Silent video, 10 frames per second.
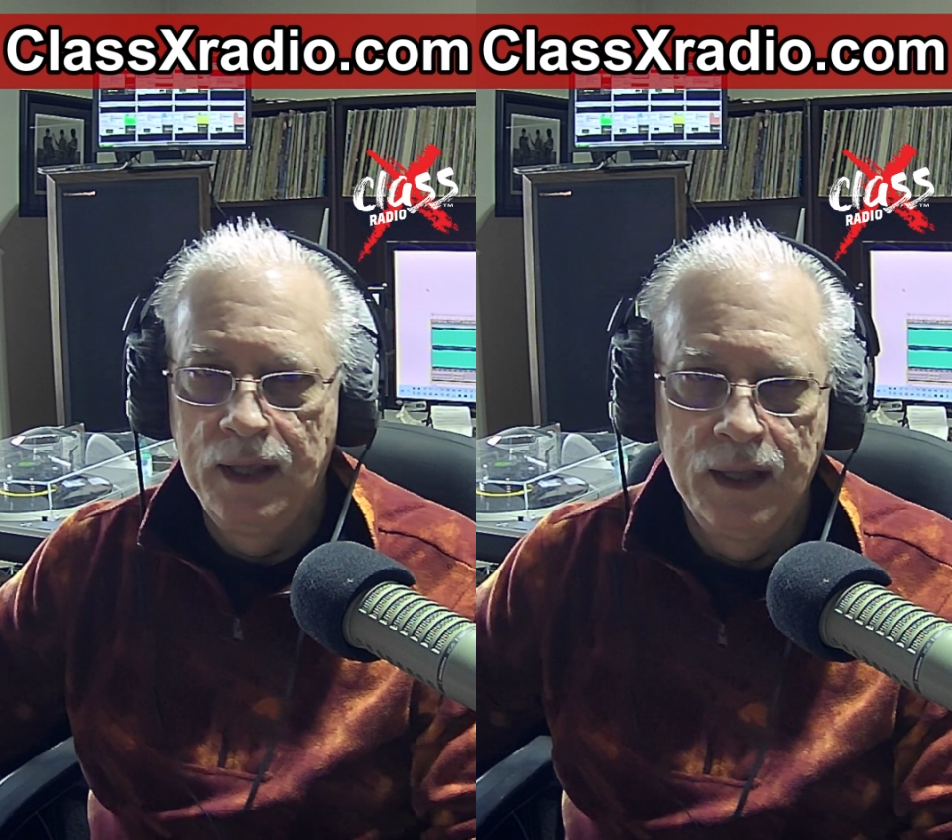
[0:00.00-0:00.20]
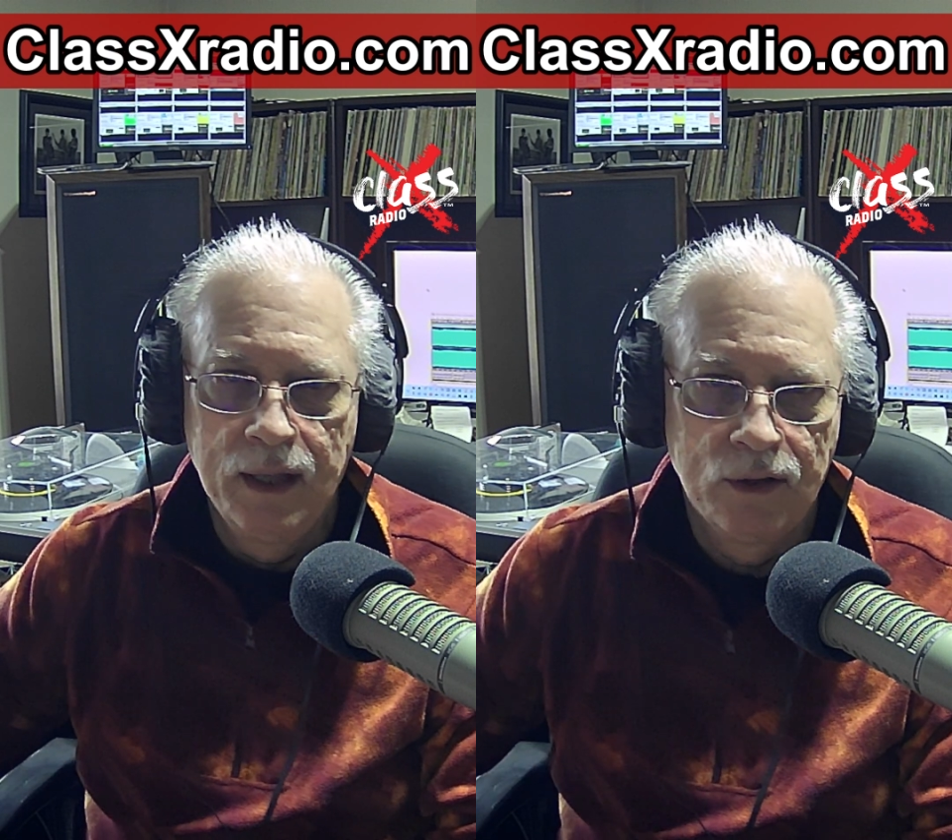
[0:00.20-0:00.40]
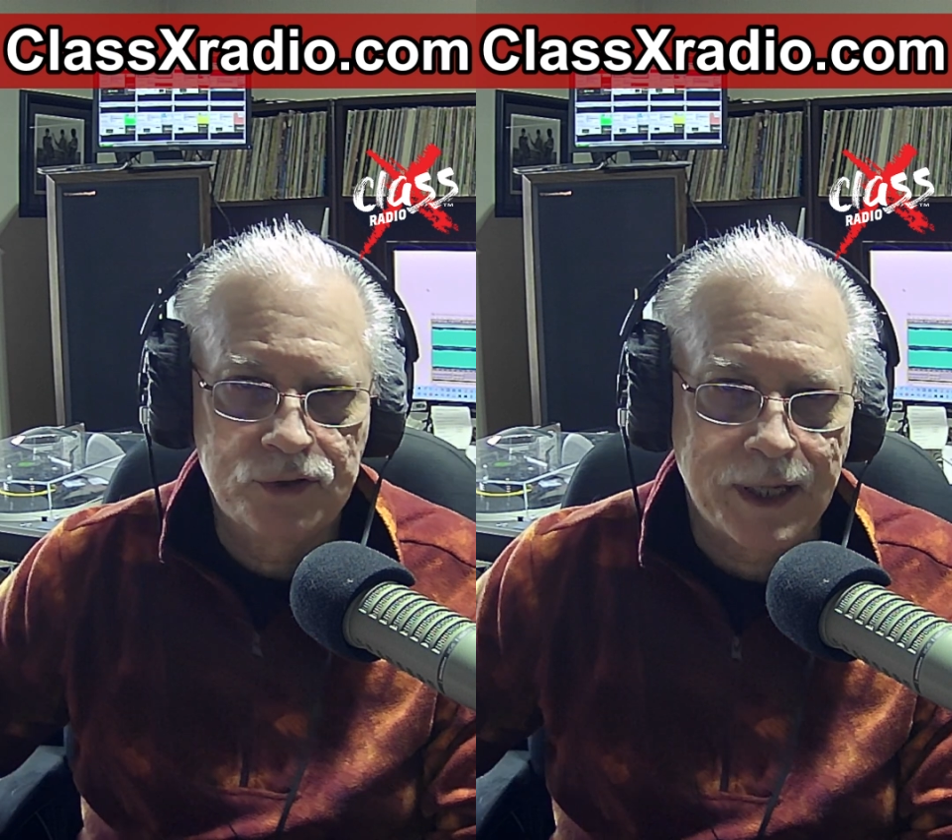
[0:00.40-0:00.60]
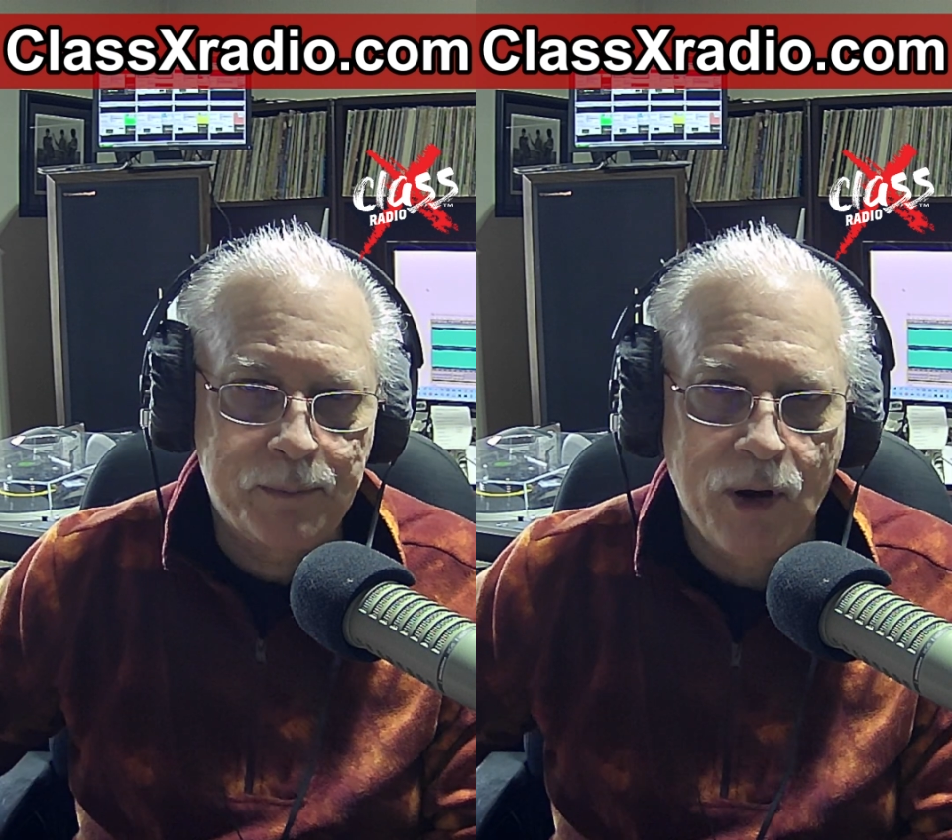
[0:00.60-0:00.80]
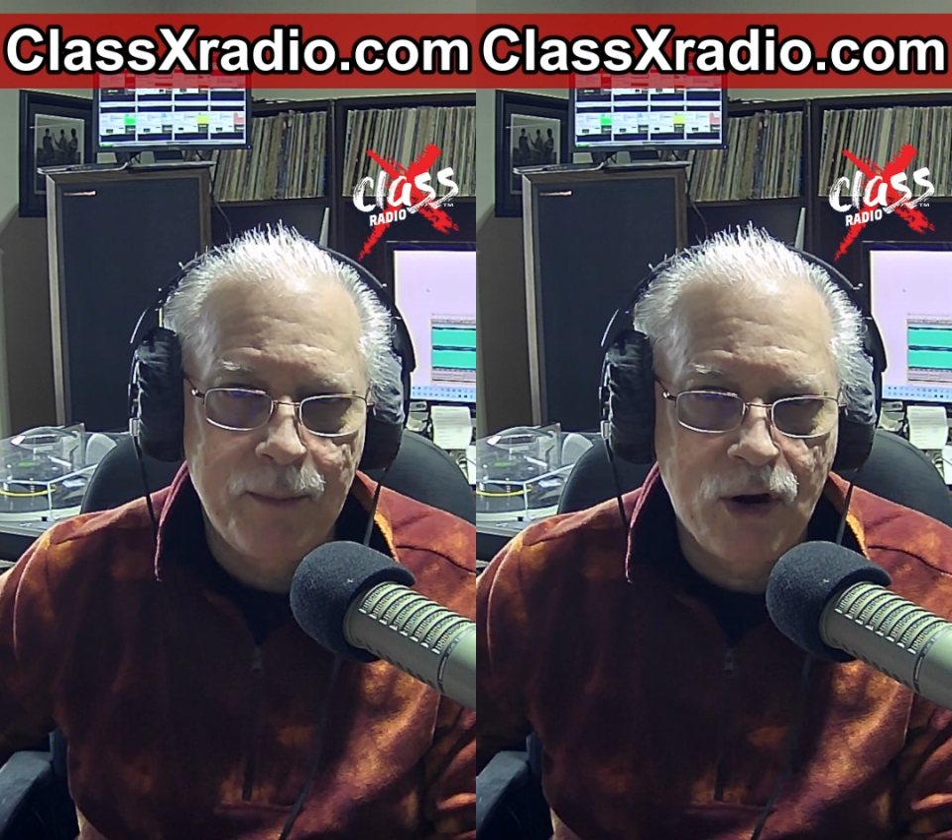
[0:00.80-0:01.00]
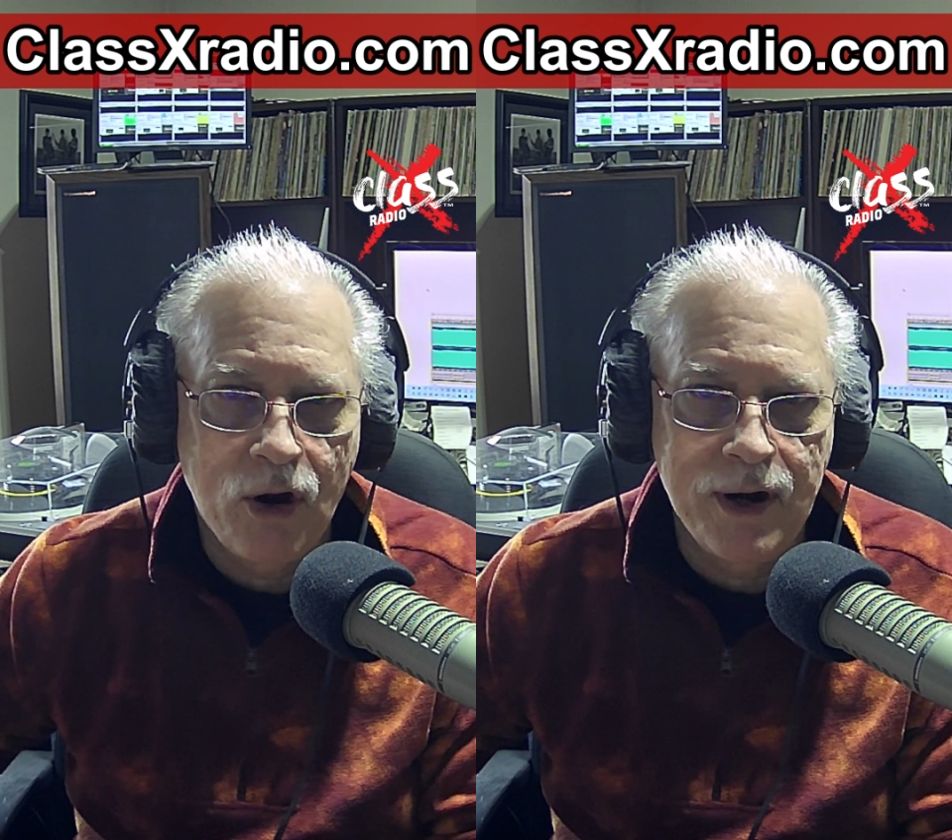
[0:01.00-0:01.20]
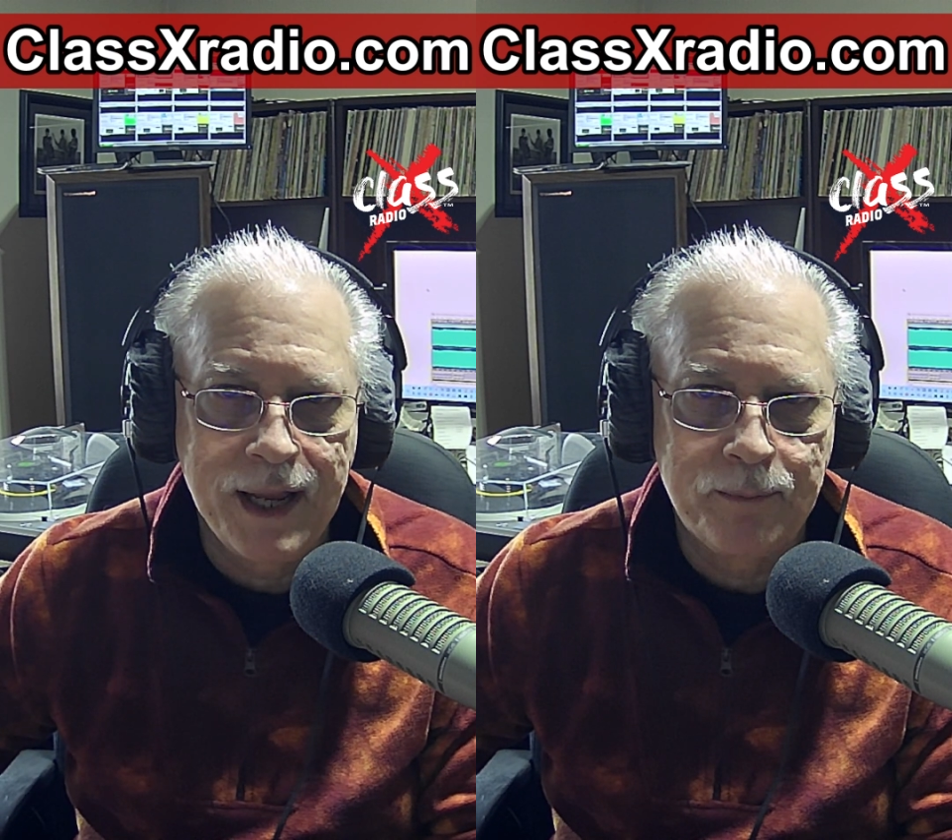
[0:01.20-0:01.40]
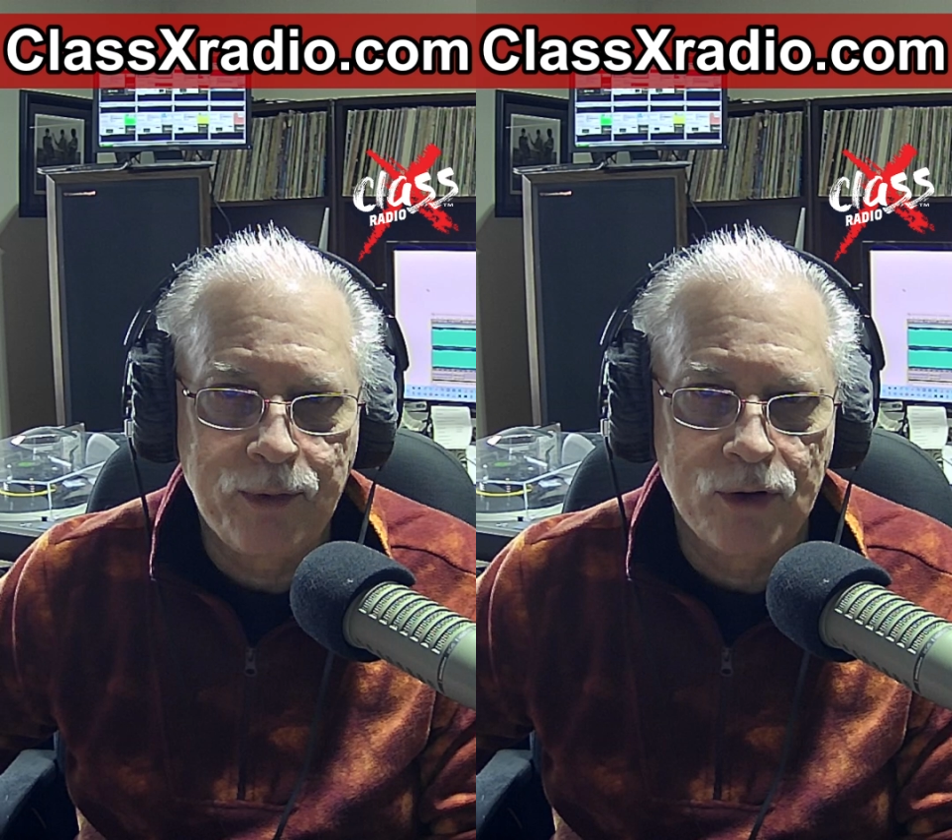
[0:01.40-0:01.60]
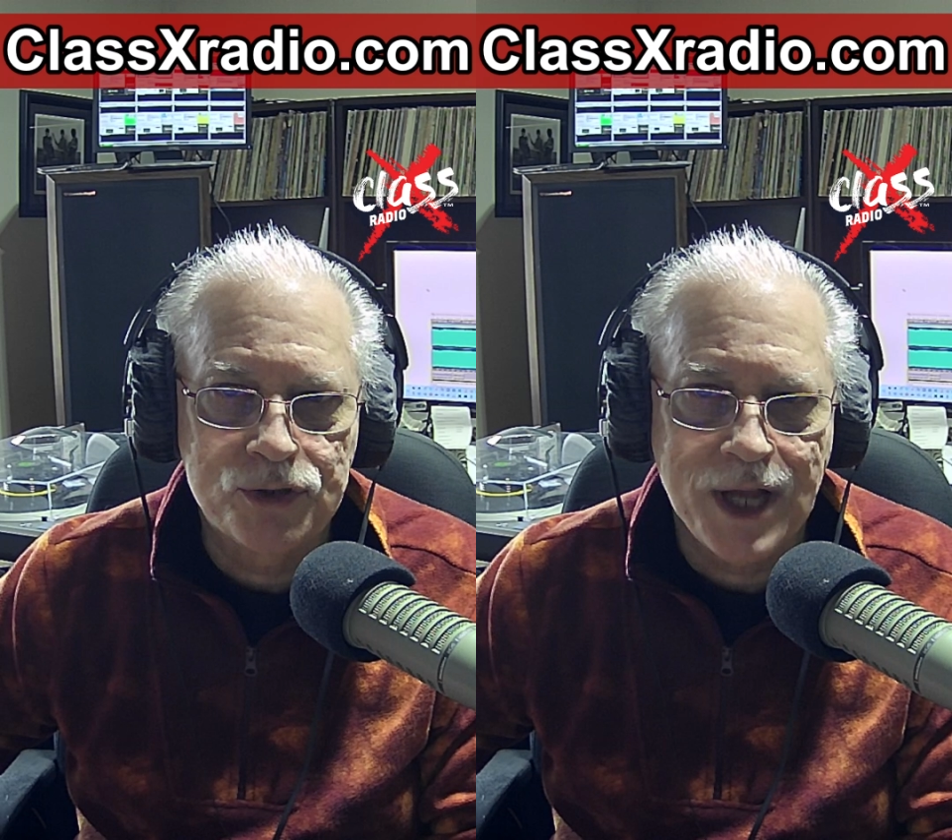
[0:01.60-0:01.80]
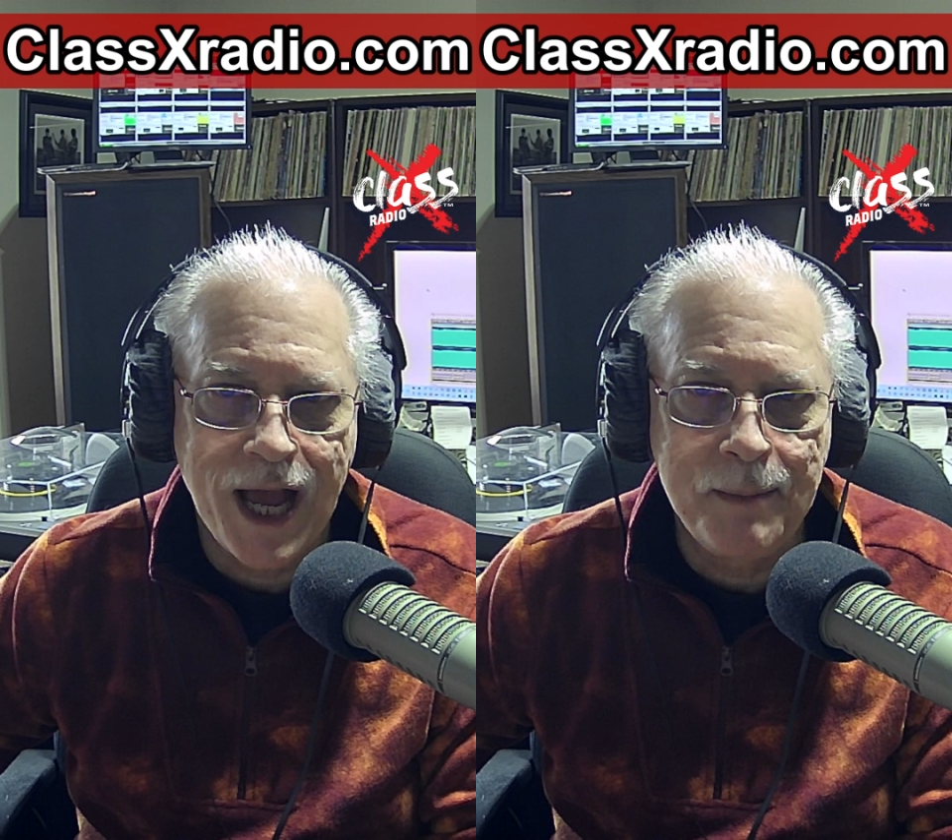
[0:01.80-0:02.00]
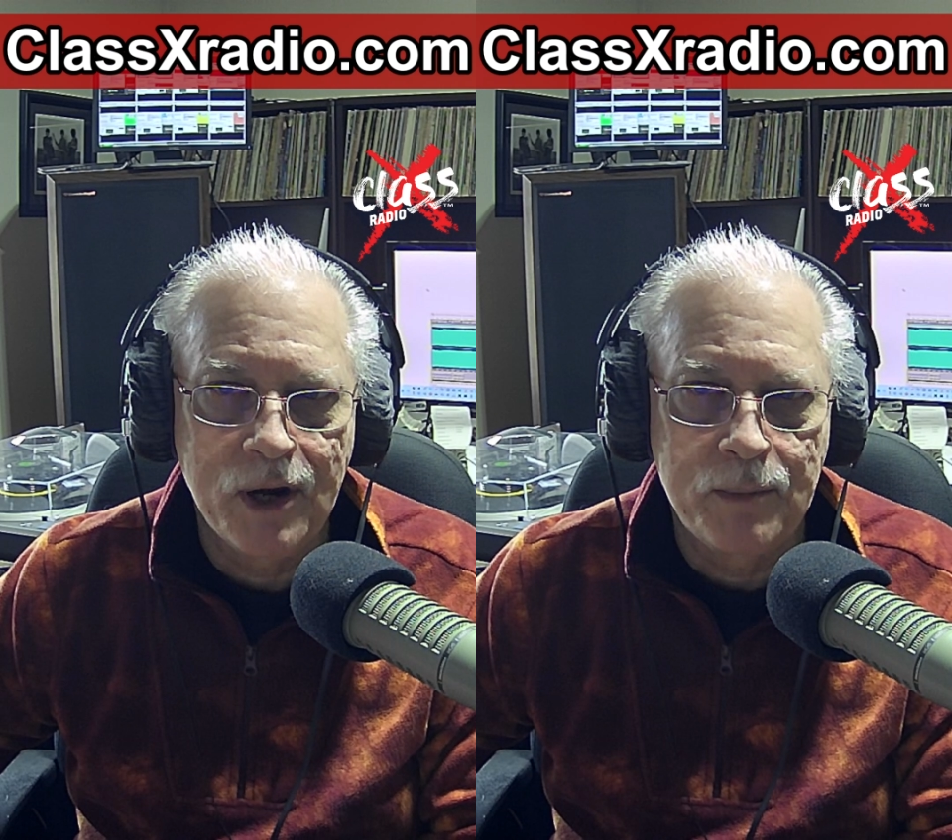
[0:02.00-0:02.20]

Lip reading: Looks like Paul McCartney and Paul Simon